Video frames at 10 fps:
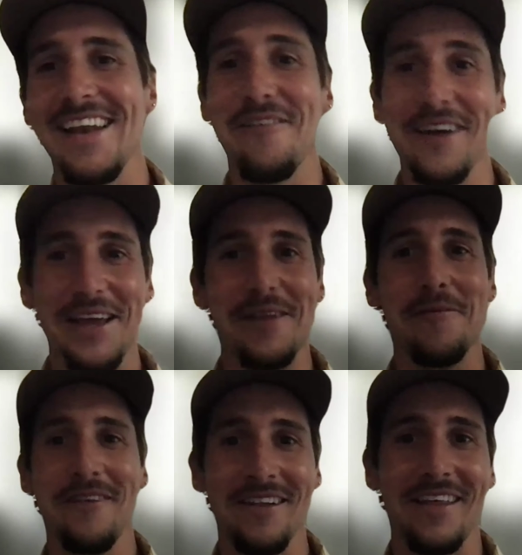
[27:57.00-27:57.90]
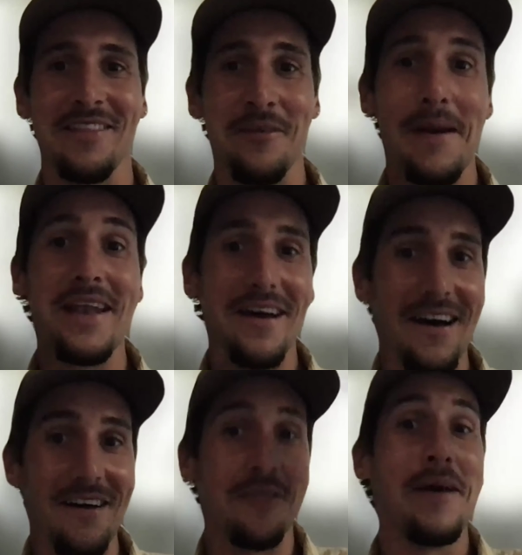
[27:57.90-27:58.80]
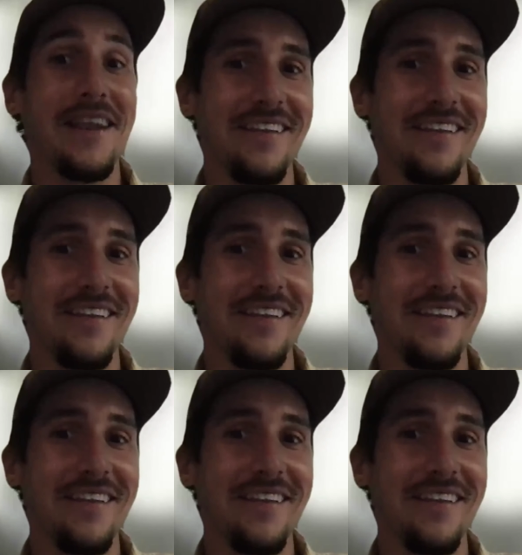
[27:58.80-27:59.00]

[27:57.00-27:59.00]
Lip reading: Now we're getting to like the meta of the meta